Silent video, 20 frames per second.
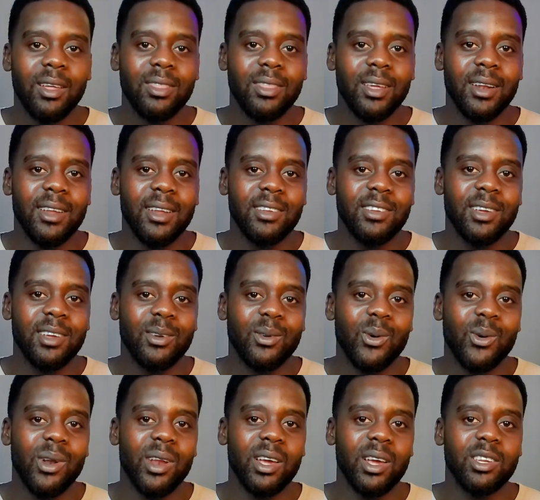The leachate
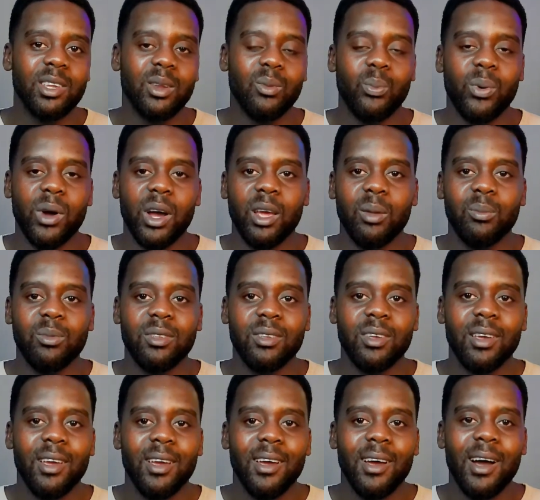collection pipes
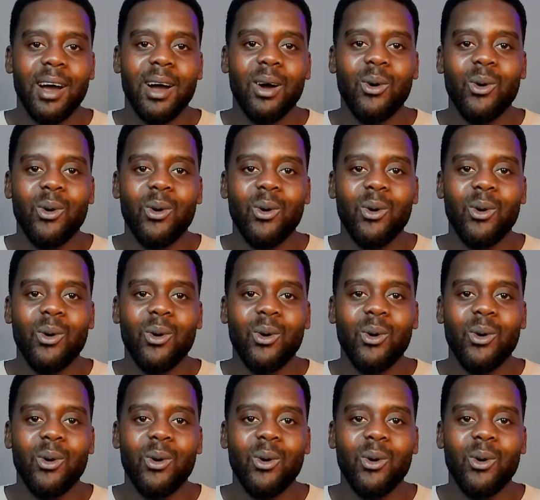are